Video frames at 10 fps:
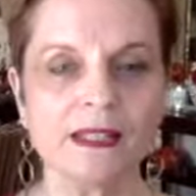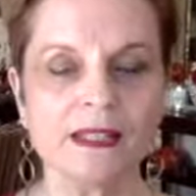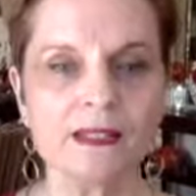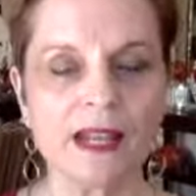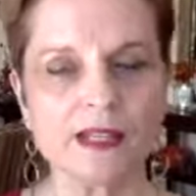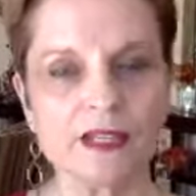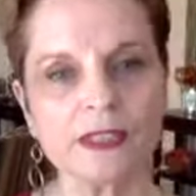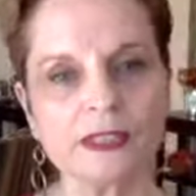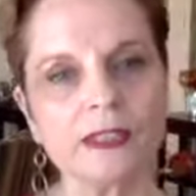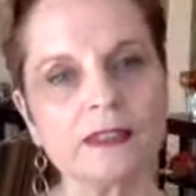is
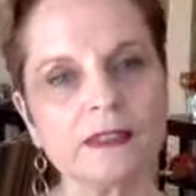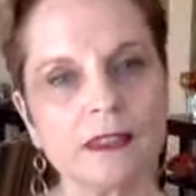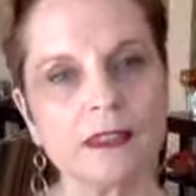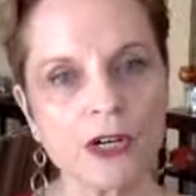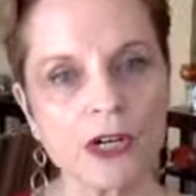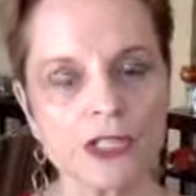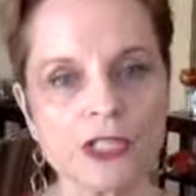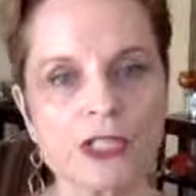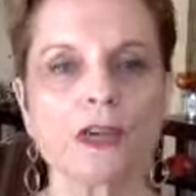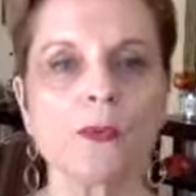actually
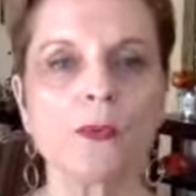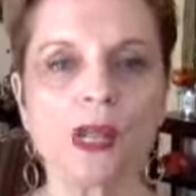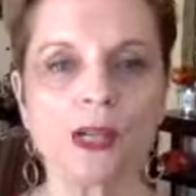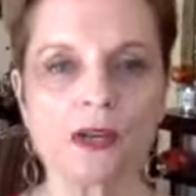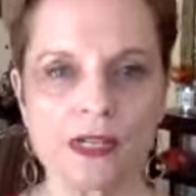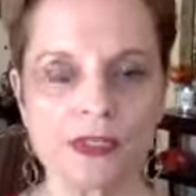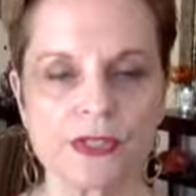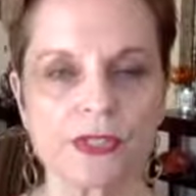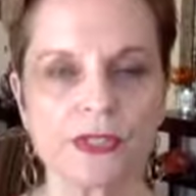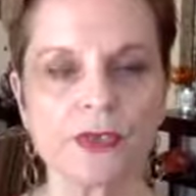enlarging our
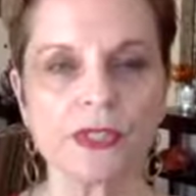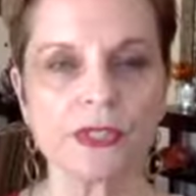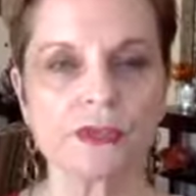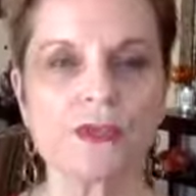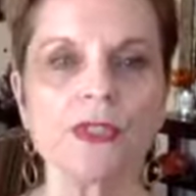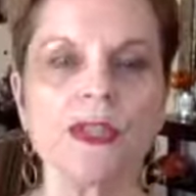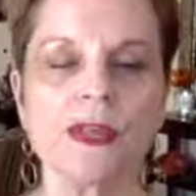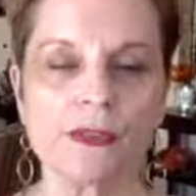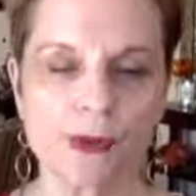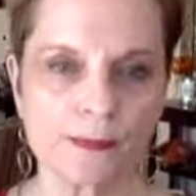awareness to include the
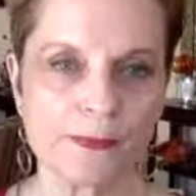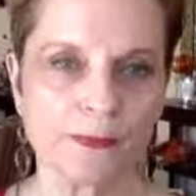other.